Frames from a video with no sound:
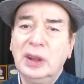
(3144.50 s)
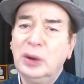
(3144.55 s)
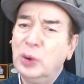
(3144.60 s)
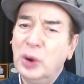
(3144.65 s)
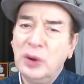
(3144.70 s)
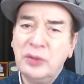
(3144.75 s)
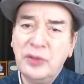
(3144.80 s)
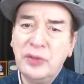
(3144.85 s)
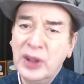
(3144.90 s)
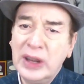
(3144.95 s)

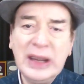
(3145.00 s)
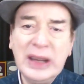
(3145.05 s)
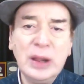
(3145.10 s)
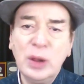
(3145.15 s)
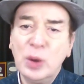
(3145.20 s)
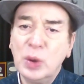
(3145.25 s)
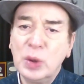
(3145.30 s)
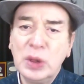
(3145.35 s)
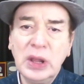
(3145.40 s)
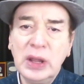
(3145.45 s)
who are very
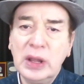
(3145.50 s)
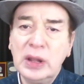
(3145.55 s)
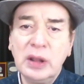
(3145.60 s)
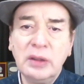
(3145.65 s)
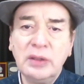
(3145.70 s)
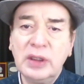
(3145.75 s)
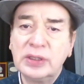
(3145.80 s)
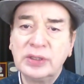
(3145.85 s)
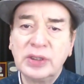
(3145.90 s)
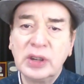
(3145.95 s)
lonely in
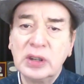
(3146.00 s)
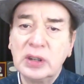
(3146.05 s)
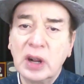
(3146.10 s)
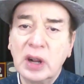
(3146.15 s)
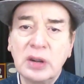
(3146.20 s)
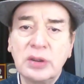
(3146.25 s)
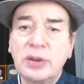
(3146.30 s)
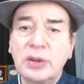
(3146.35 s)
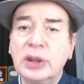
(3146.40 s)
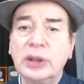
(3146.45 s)
the Western
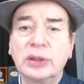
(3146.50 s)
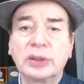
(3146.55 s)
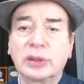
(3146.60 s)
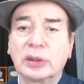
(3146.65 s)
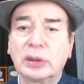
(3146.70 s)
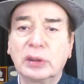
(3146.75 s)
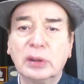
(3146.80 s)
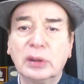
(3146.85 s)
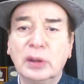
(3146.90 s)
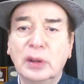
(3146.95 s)

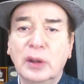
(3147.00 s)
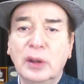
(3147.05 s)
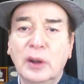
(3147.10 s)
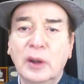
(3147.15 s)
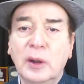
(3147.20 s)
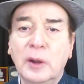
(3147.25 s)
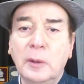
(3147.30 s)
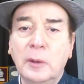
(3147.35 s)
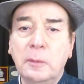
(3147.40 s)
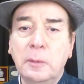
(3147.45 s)
countries.
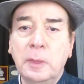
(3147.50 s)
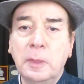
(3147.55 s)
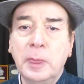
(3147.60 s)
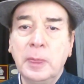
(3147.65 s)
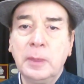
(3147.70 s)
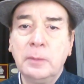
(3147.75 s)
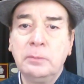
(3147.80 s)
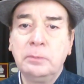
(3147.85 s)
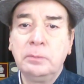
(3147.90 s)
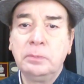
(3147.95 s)

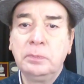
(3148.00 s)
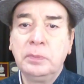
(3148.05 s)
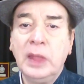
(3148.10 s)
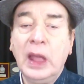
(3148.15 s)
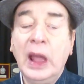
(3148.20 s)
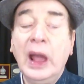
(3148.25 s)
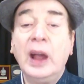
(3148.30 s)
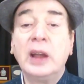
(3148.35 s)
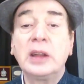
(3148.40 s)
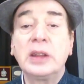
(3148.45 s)

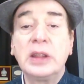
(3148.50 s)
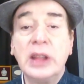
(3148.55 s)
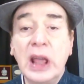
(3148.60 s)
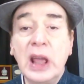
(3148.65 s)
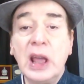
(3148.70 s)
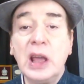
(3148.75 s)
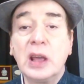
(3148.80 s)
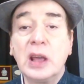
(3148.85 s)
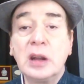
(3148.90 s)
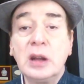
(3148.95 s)
And
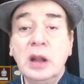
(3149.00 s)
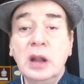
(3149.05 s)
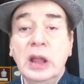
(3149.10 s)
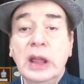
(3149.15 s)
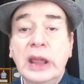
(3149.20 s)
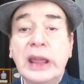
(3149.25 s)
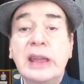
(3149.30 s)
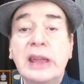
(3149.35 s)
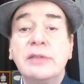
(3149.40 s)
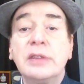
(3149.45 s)
there,
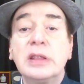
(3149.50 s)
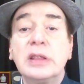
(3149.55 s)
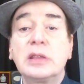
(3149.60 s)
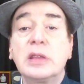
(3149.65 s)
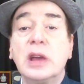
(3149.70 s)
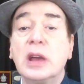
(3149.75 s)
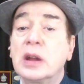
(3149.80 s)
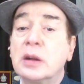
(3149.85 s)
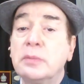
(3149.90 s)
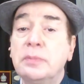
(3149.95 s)
even
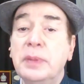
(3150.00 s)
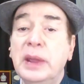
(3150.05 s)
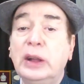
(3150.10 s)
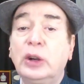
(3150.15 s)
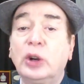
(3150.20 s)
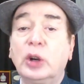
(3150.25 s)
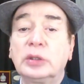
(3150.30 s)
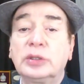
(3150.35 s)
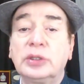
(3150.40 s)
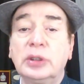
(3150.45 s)
therapy
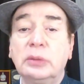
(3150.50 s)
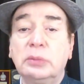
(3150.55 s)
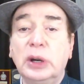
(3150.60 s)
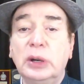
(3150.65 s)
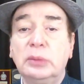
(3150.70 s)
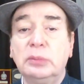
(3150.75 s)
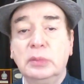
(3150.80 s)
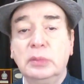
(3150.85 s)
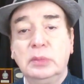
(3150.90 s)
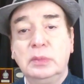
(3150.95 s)
costs a
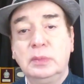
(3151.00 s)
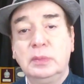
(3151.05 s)
bomb.